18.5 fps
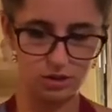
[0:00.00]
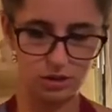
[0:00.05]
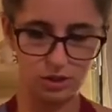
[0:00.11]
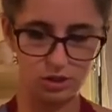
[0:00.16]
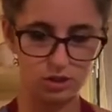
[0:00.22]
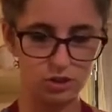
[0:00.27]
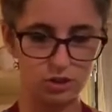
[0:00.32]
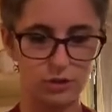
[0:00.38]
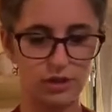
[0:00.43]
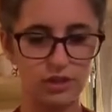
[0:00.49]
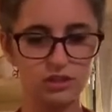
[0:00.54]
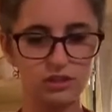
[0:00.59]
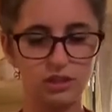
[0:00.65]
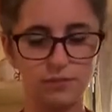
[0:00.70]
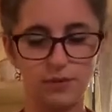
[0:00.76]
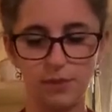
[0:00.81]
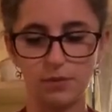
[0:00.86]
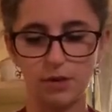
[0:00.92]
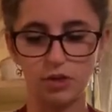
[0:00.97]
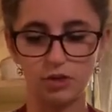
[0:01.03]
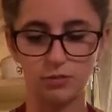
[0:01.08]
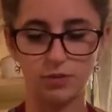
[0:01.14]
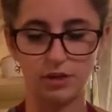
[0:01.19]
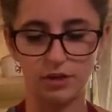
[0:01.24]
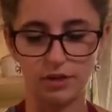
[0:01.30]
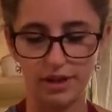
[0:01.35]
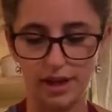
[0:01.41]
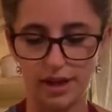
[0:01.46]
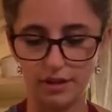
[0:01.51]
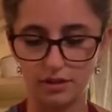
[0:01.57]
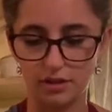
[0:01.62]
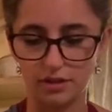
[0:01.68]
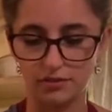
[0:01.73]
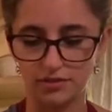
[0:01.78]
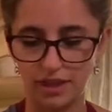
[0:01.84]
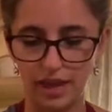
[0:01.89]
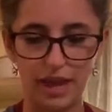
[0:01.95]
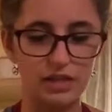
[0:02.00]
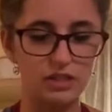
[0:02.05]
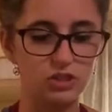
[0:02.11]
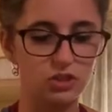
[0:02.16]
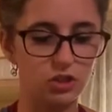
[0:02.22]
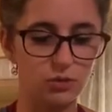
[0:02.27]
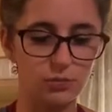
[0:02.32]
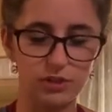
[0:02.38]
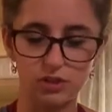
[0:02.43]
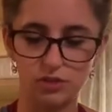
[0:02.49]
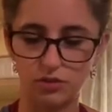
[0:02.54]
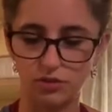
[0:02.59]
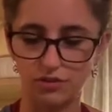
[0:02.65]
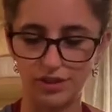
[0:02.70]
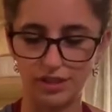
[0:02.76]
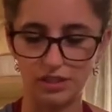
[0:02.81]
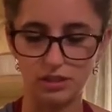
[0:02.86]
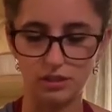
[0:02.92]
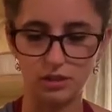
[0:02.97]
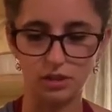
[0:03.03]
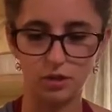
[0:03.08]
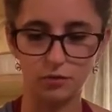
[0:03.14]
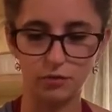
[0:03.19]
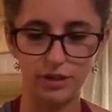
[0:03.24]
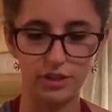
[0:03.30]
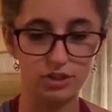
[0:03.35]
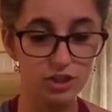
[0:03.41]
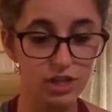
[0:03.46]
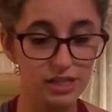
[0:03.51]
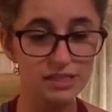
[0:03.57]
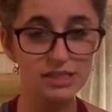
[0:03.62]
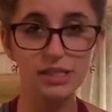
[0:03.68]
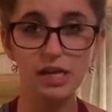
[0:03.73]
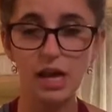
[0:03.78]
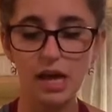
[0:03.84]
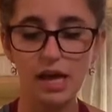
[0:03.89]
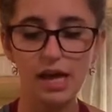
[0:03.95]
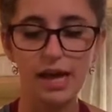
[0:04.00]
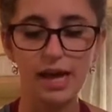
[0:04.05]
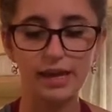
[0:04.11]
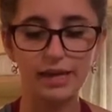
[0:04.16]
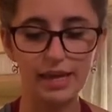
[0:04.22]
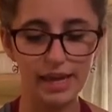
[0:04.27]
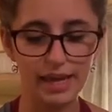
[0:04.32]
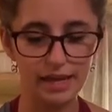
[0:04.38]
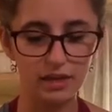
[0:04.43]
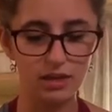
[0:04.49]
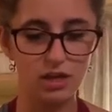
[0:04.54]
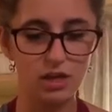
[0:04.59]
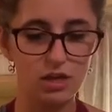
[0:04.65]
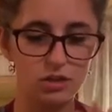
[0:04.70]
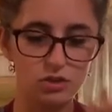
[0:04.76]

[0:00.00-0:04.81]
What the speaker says: So I like to leave my parchment paper hanging off the edge a little bit, so if I need to readjust, I can.